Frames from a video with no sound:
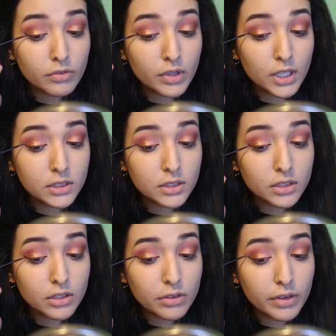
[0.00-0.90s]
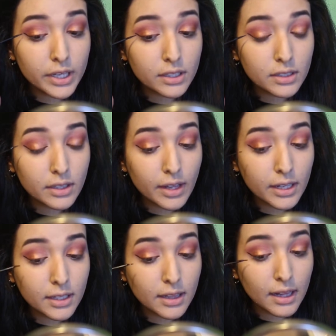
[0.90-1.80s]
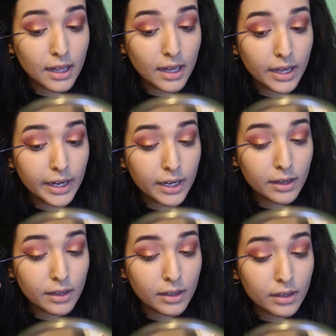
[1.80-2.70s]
first create that line